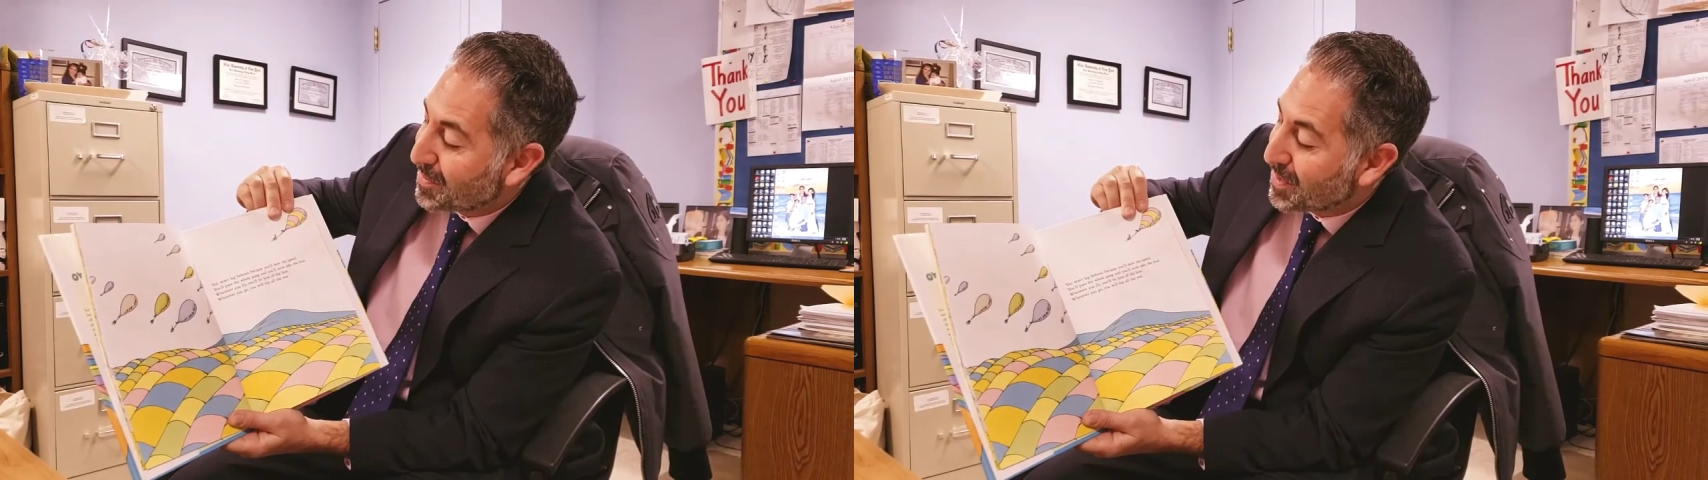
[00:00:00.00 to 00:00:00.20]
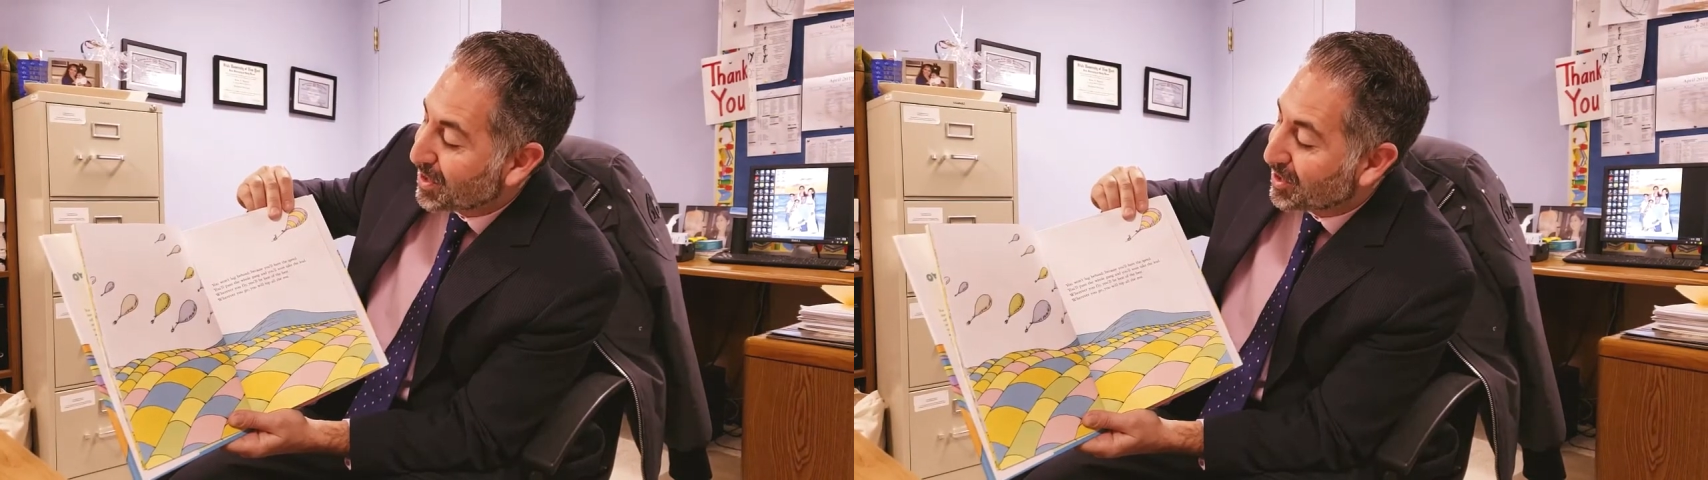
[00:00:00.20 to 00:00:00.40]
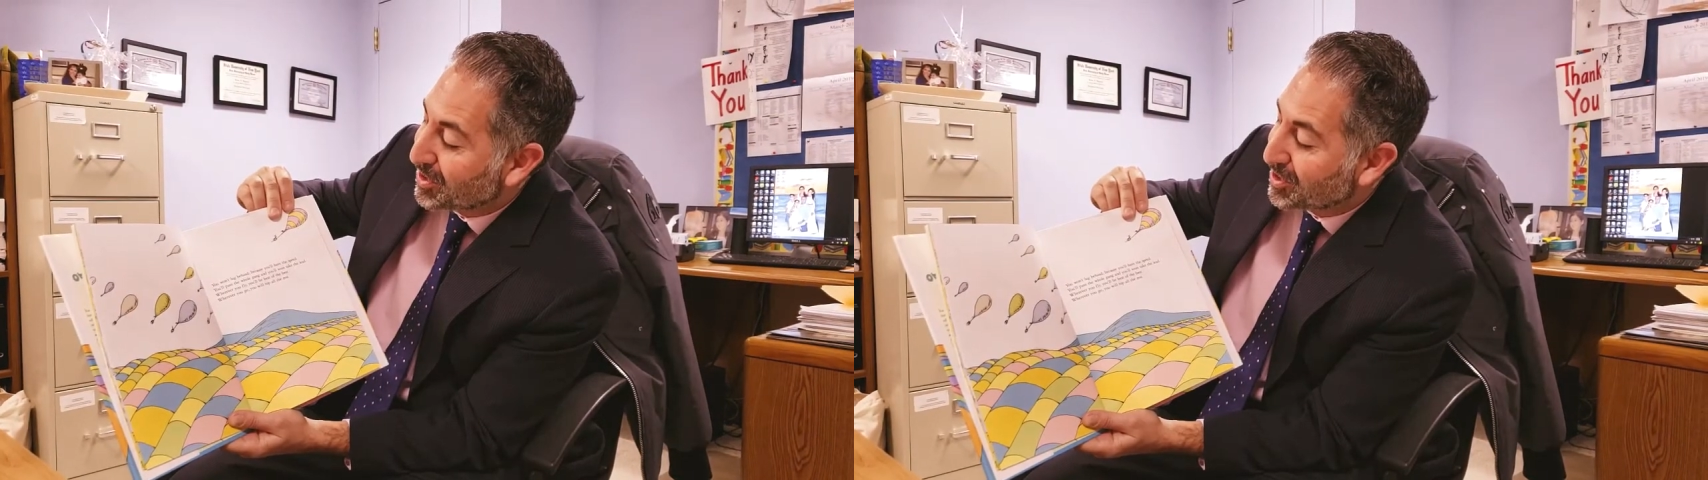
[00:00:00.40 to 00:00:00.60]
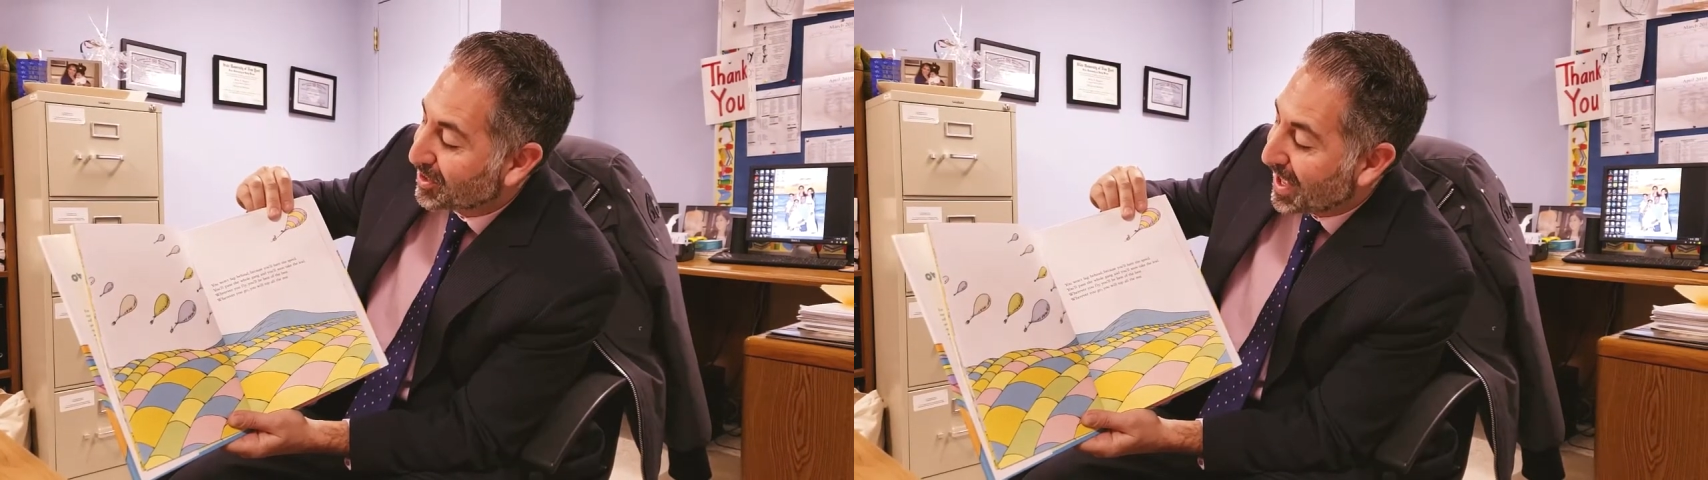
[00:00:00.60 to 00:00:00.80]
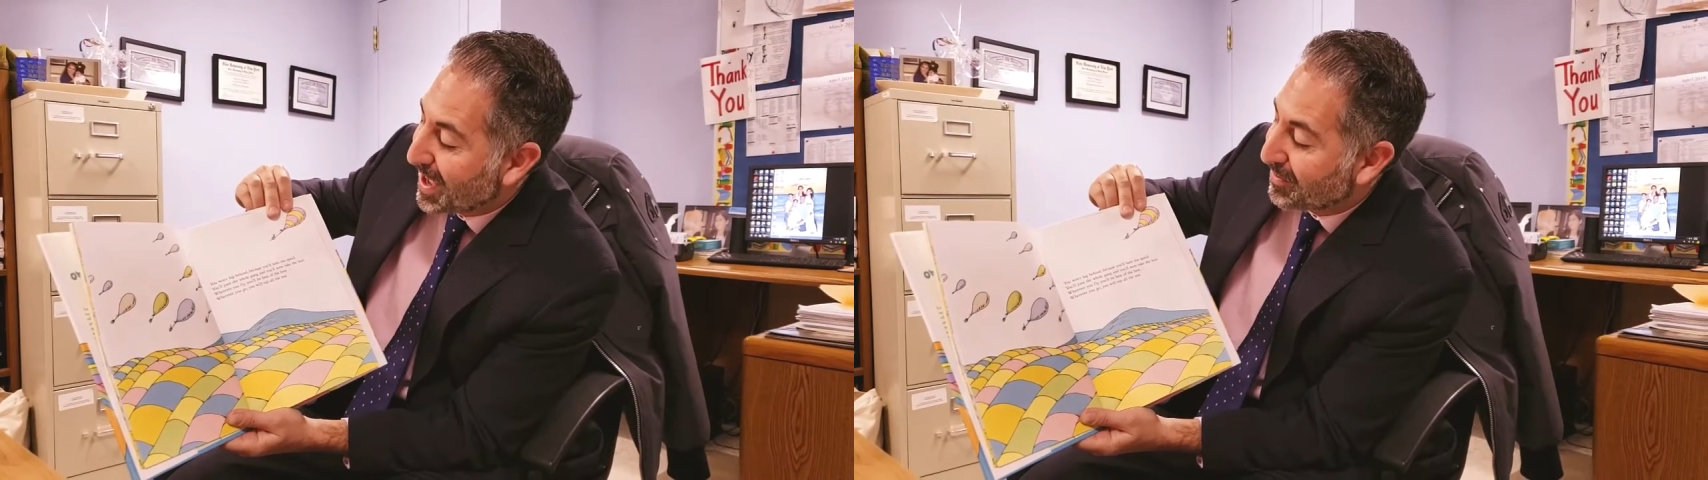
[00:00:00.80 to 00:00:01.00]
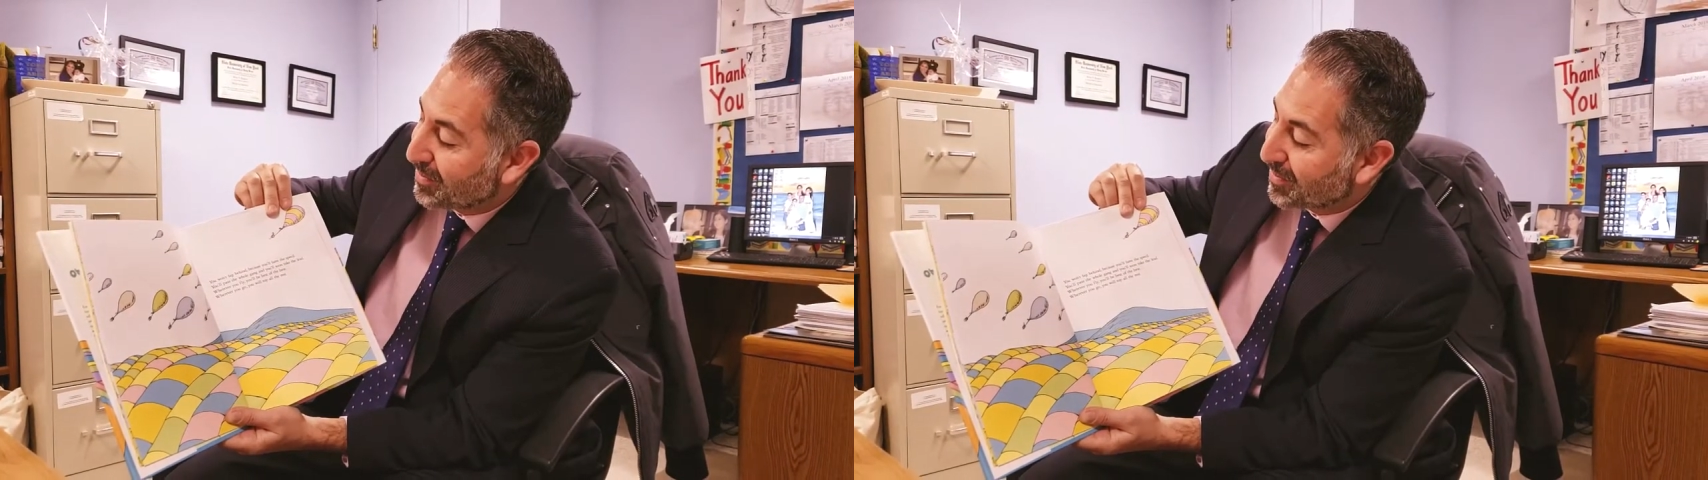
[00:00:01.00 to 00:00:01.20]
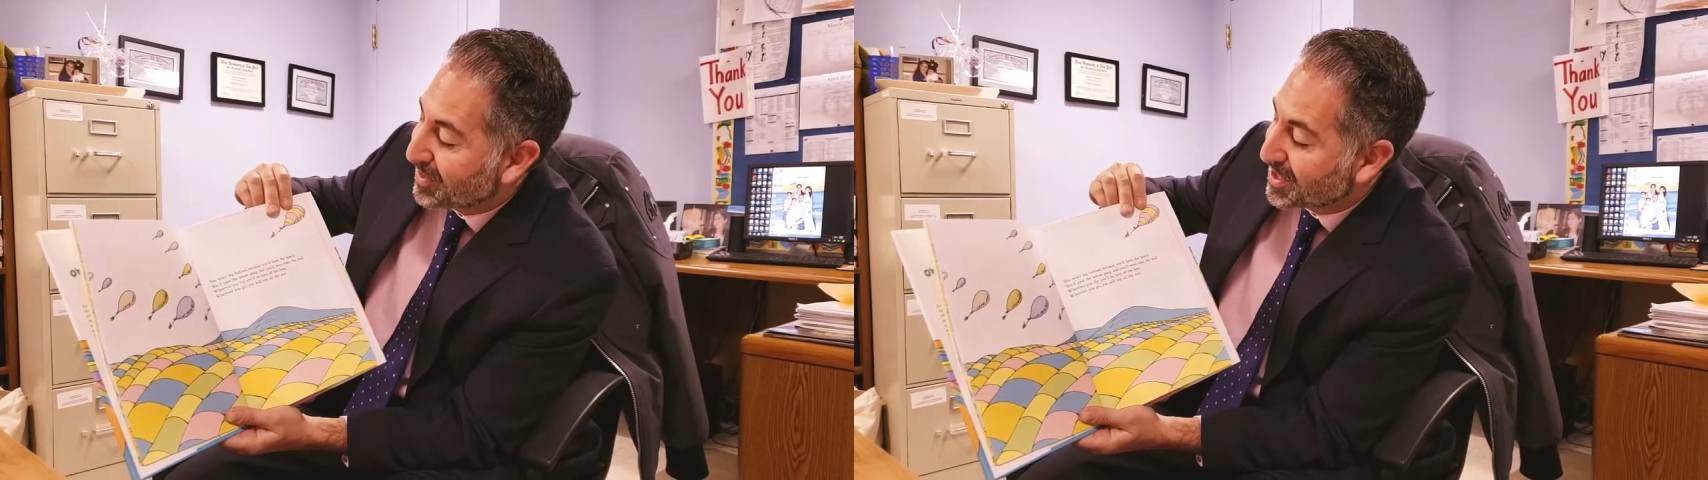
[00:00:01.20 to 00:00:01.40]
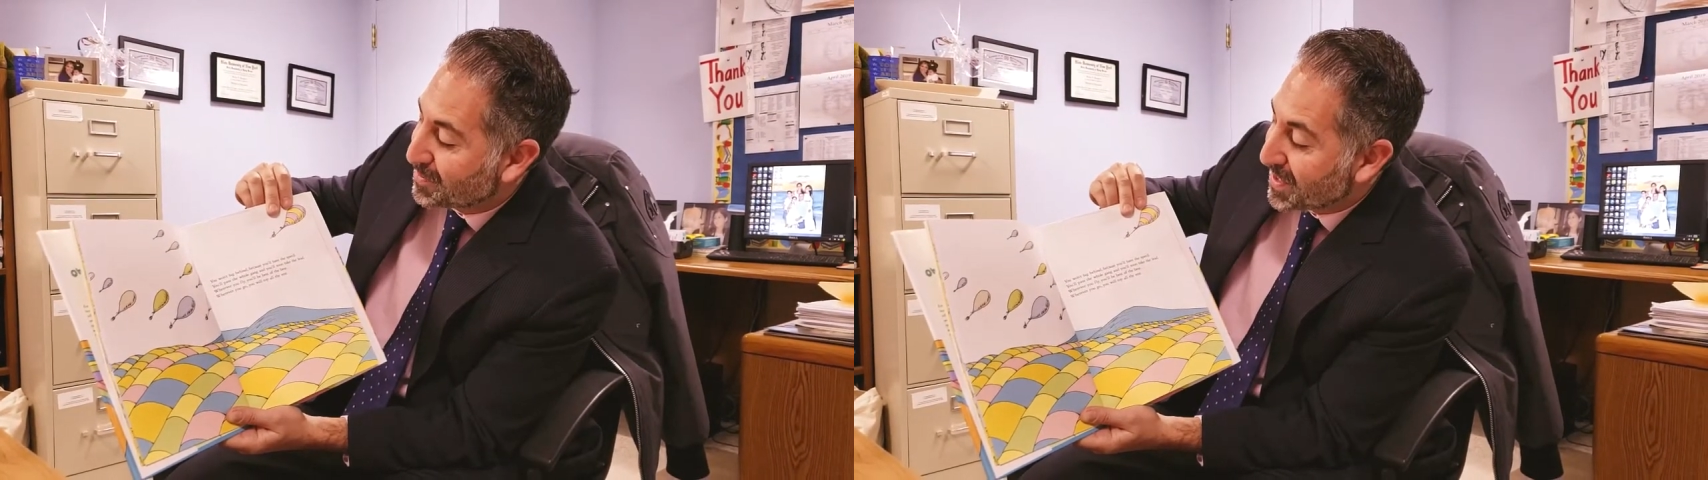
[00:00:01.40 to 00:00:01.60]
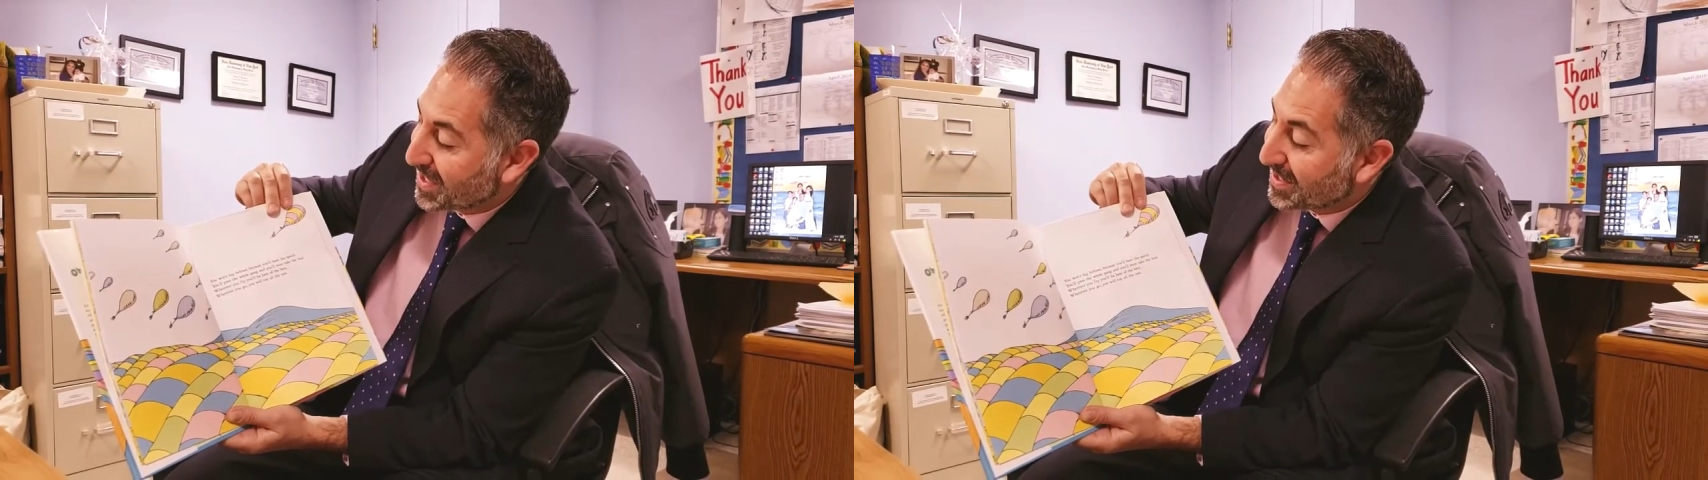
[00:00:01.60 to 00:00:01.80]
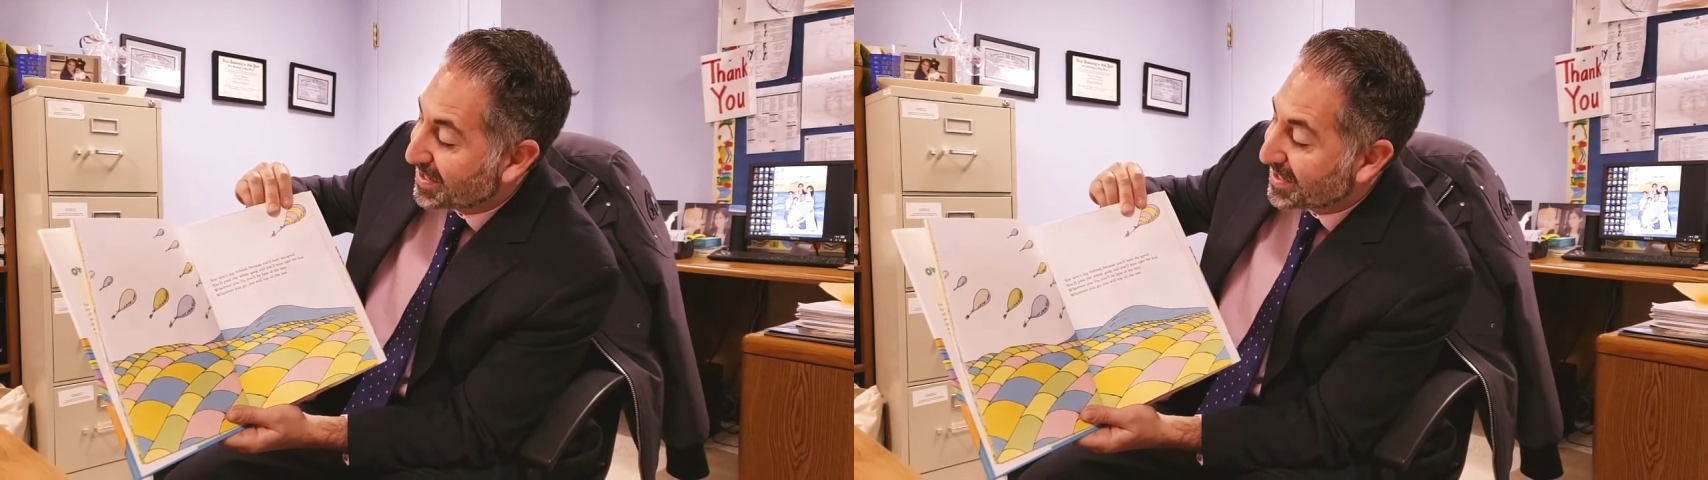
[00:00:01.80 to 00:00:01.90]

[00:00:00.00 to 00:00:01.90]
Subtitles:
because you'll have the speed.